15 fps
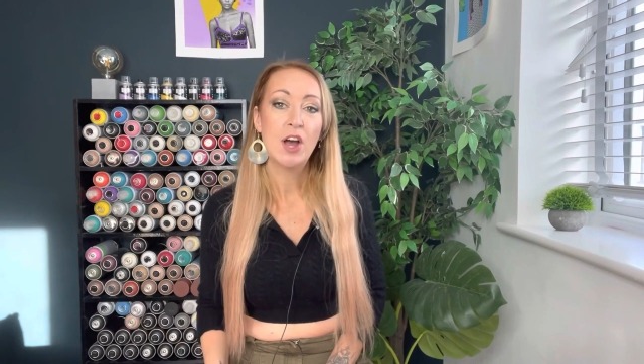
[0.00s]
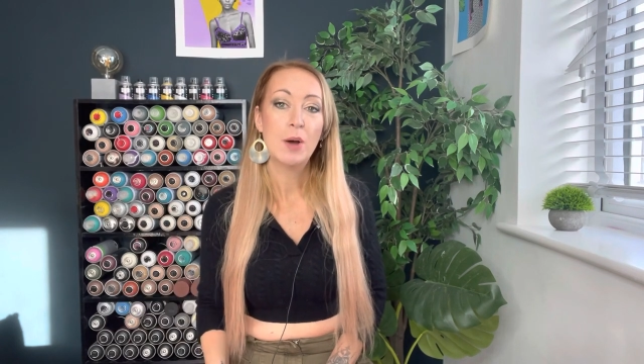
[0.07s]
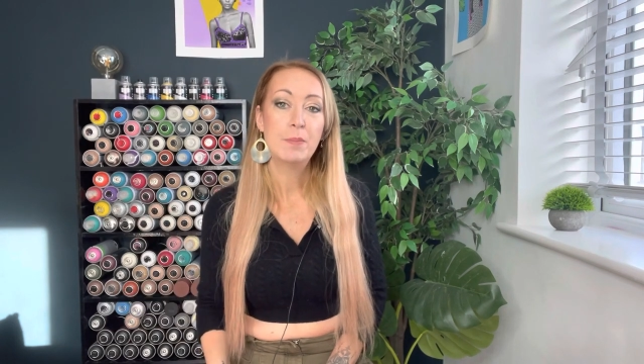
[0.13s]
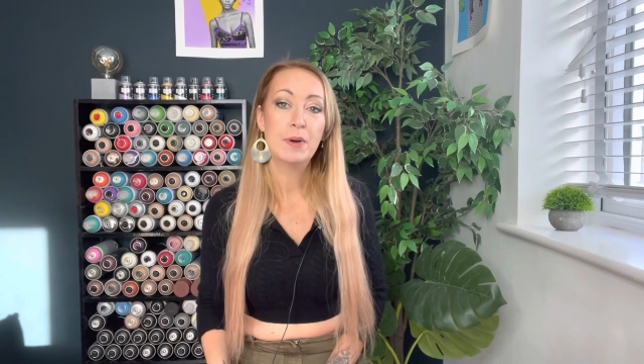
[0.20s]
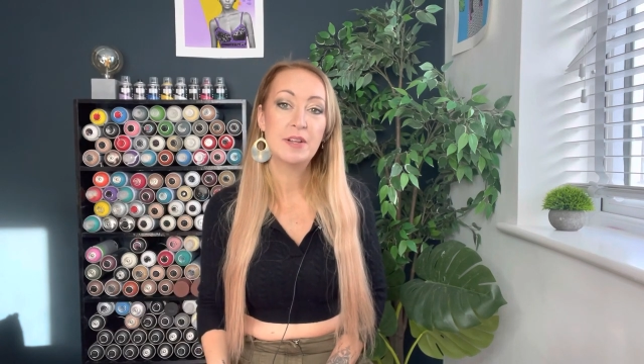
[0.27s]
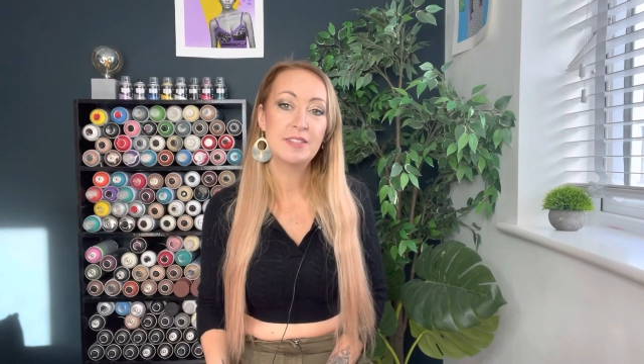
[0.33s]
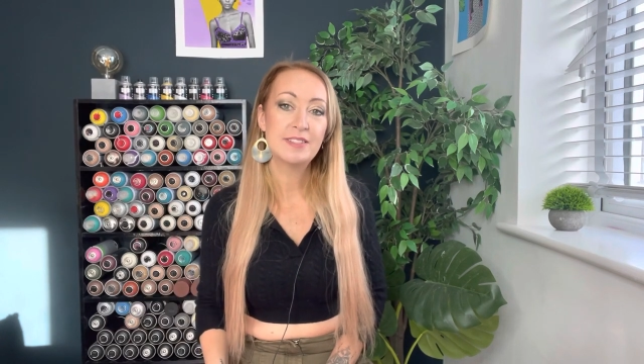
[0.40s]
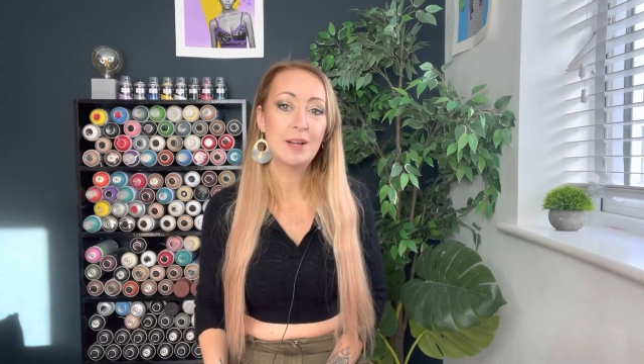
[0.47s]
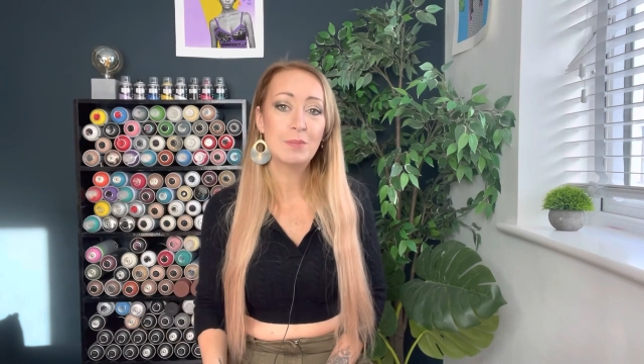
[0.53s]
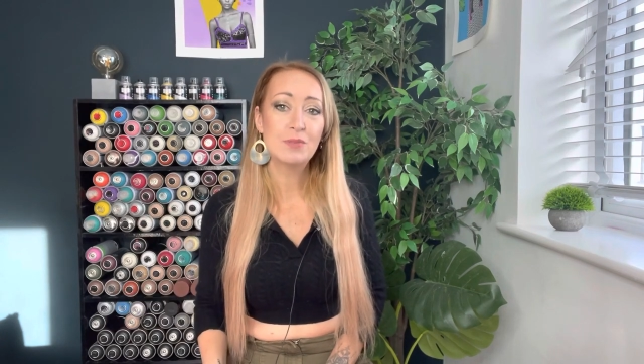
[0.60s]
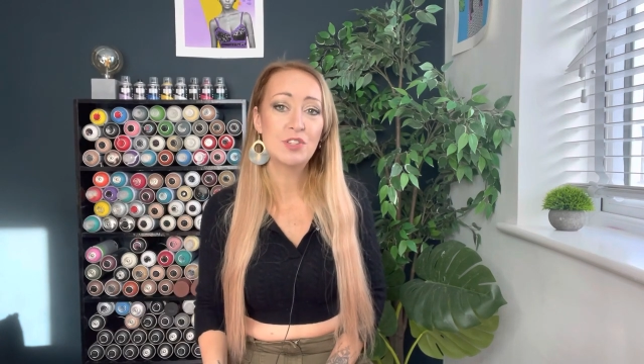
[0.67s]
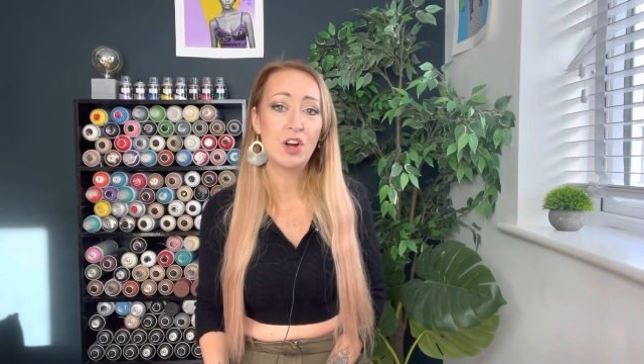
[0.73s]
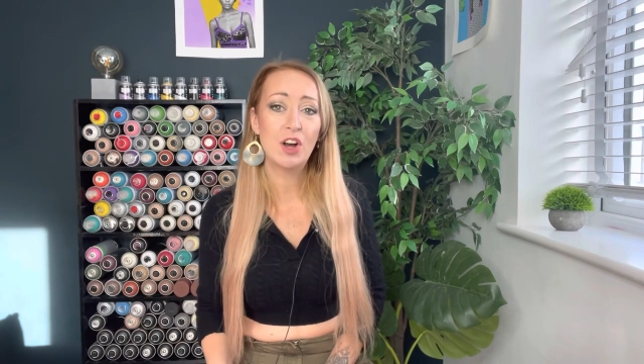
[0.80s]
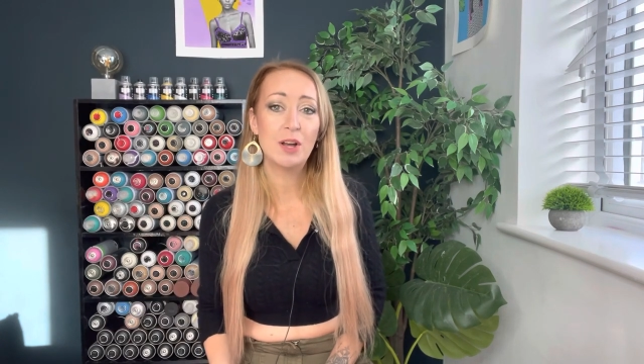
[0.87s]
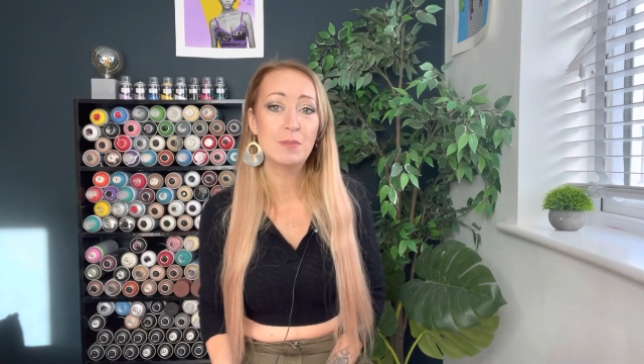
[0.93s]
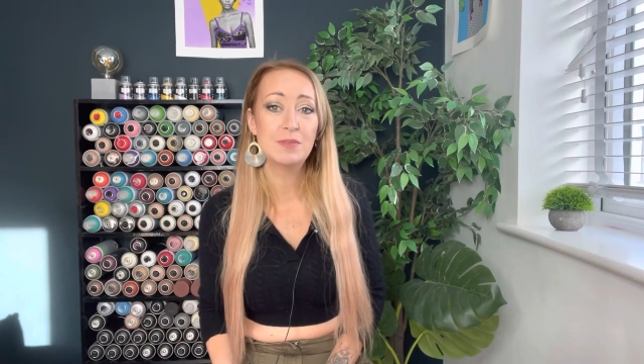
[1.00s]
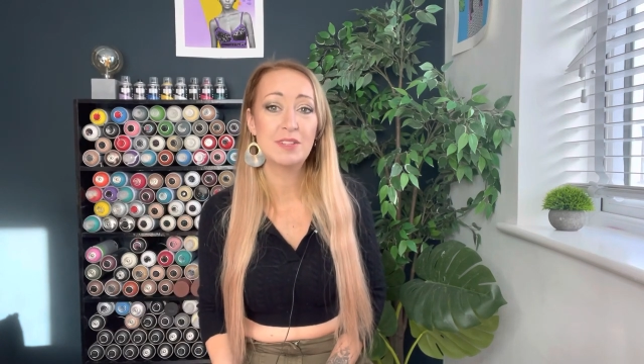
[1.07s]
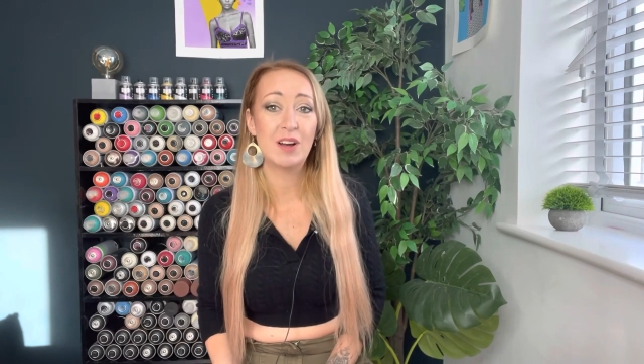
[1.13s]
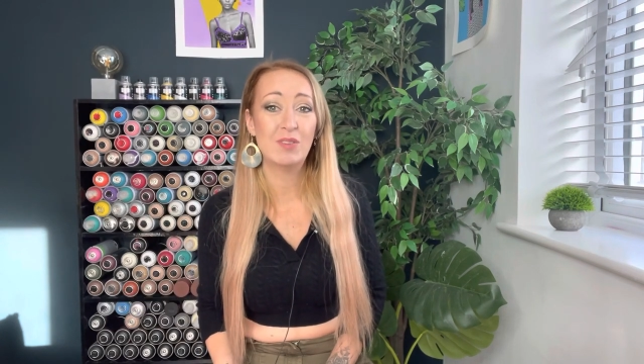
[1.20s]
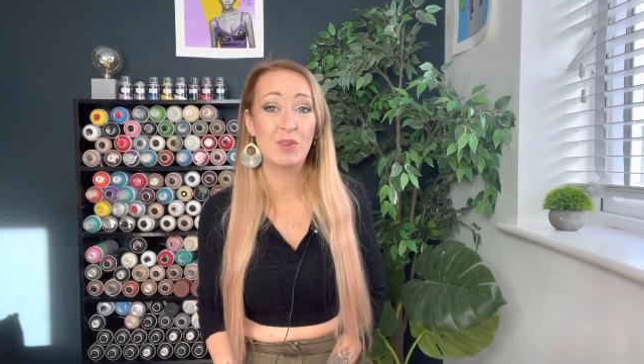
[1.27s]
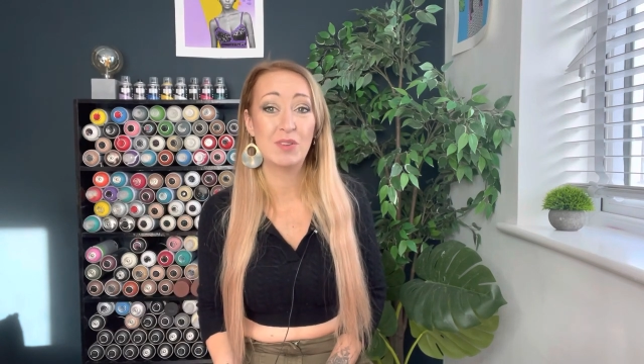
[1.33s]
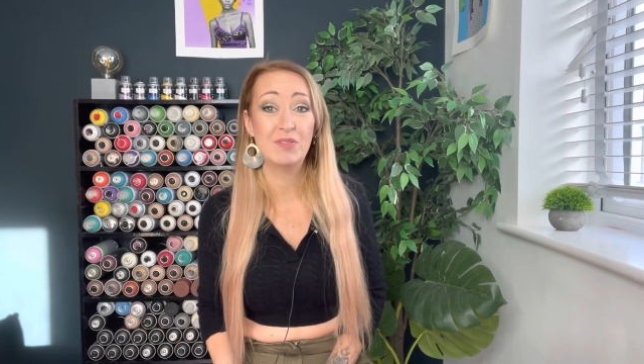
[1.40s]
But sometimes,
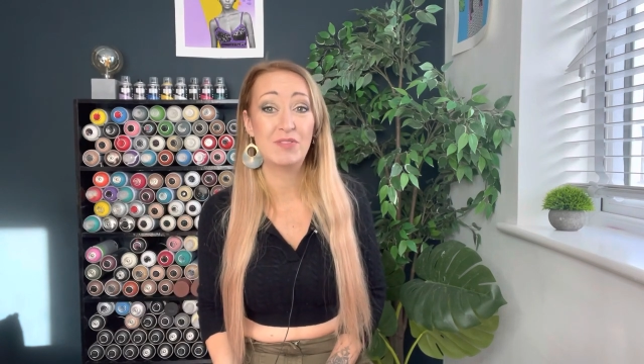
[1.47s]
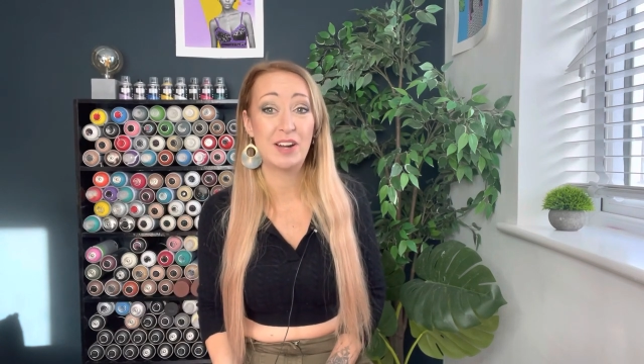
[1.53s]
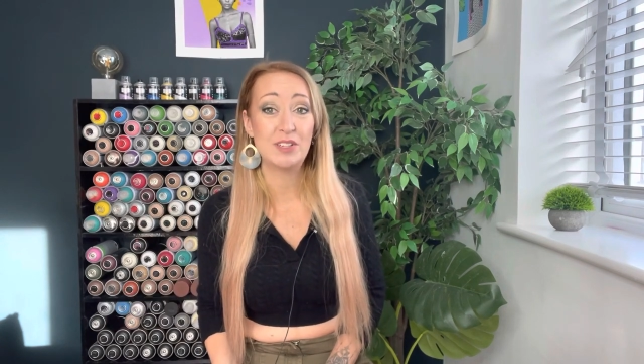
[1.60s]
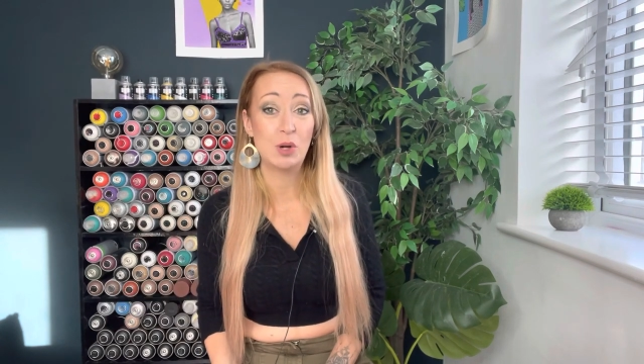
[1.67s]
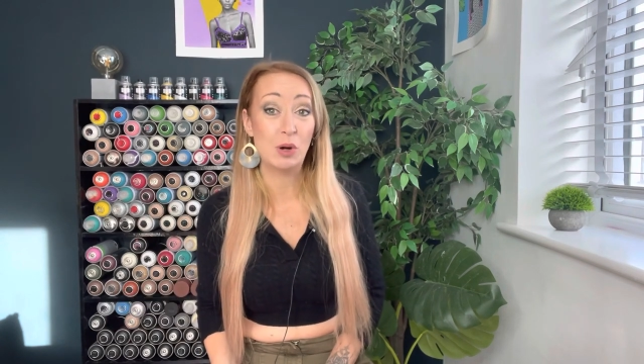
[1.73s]
well, in fact,